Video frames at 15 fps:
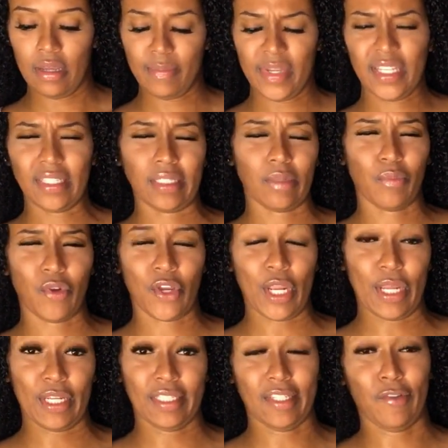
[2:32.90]
a bit
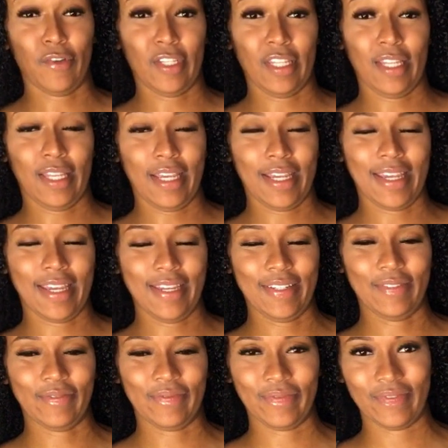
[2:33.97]
disappointing because I really like
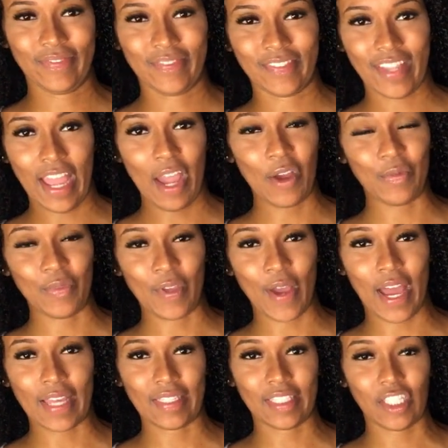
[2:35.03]
it. I hope you
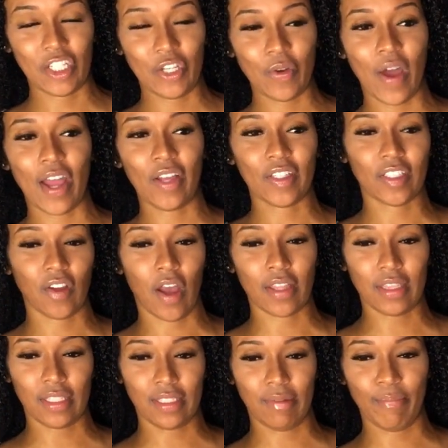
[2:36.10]
guys too. I also
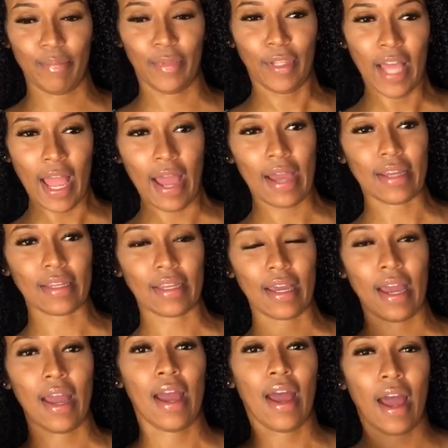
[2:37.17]
got this in
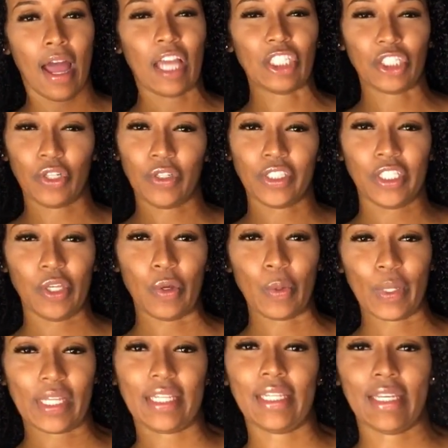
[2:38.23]
black. I'll show it to you
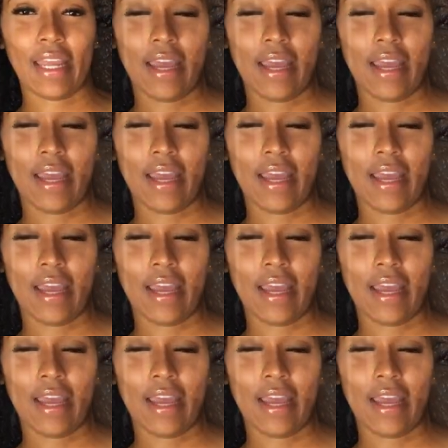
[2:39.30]
quickly.